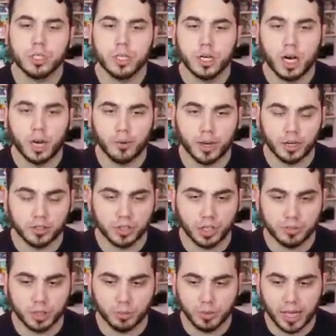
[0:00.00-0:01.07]
All right, we got ourselves
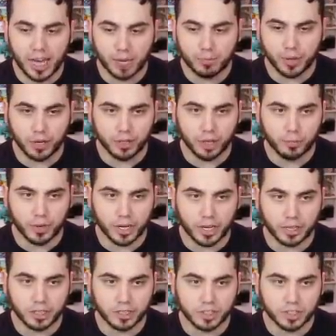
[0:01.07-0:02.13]
a black belt up
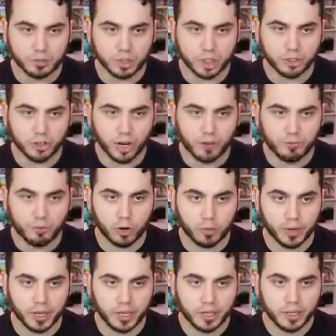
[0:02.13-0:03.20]
ahead. Let's see what you got for
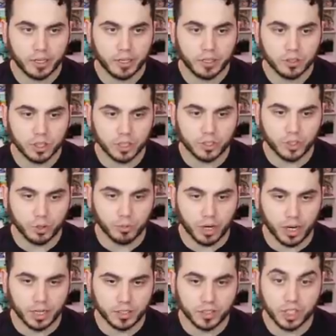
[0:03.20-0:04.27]
me. It's got two
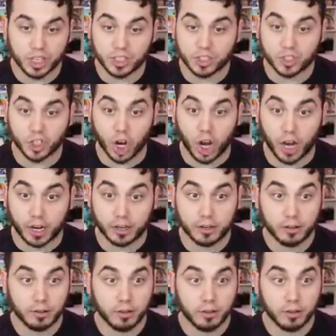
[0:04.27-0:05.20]
mons, it's got a Sawk.